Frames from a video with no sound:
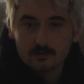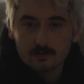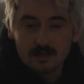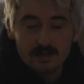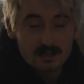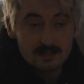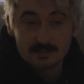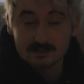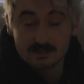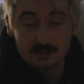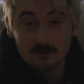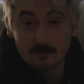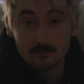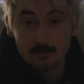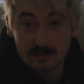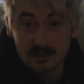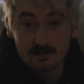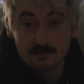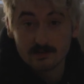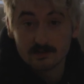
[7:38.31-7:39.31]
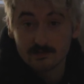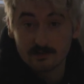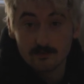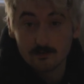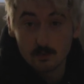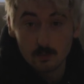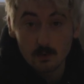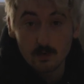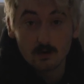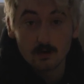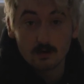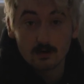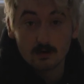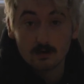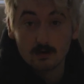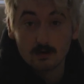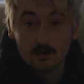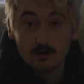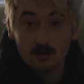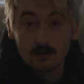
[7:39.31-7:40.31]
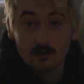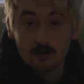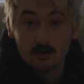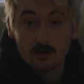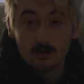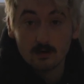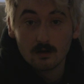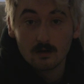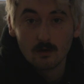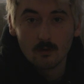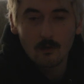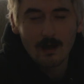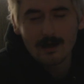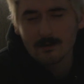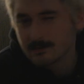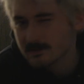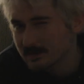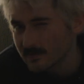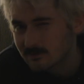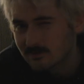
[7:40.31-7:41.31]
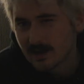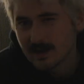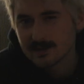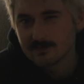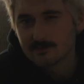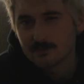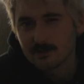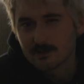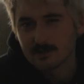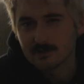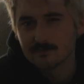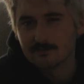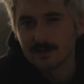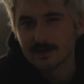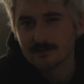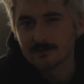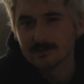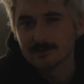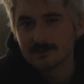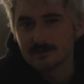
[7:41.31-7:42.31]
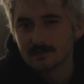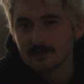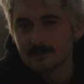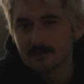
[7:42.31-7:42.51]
He could still be in the Civil War. Why was he fighting for the Confederacy?